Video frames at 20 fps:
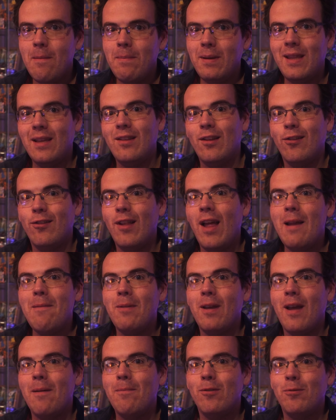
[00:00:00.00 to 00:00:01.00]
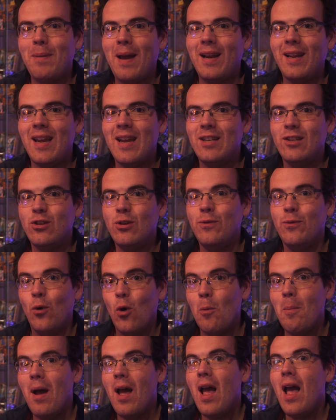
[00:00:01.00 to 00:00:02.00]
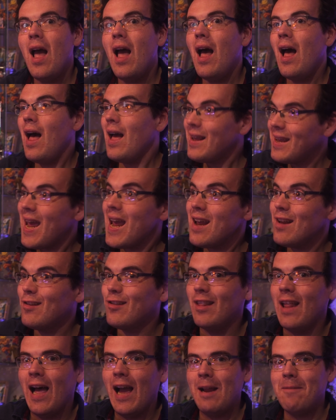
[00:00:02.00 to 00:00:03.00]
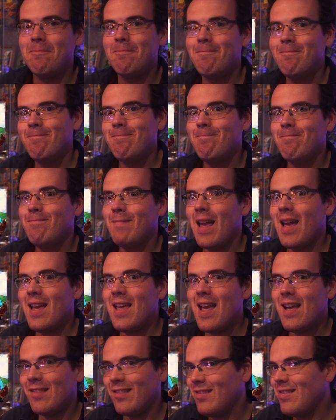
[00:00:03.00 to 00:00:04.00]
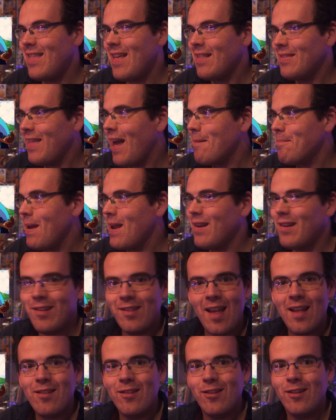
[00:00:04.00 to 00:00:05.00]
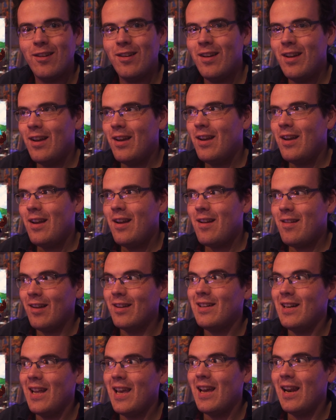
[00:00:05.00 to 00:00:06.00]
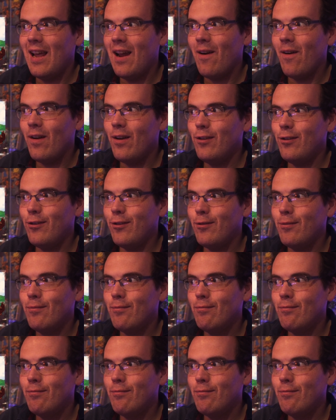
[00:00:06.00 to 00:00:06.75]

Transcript: But then the slime comes back in to form a king slime. Ah, yeah, that makes sense and it's utterly hilarious.